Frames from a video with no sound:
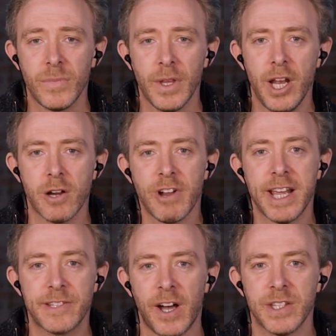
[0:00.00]

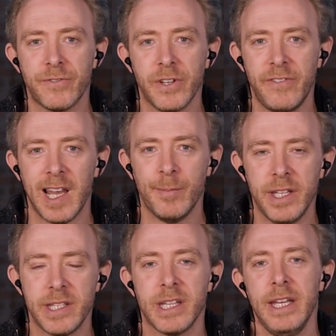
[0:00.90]
raise funds for
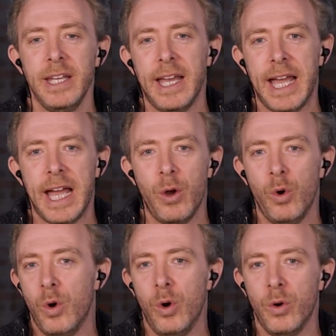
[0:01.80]
development,
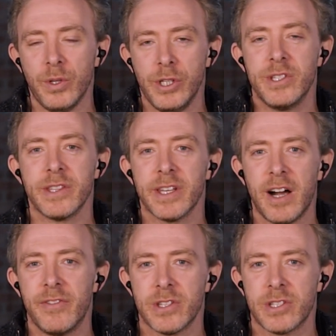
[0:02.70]
or using the governance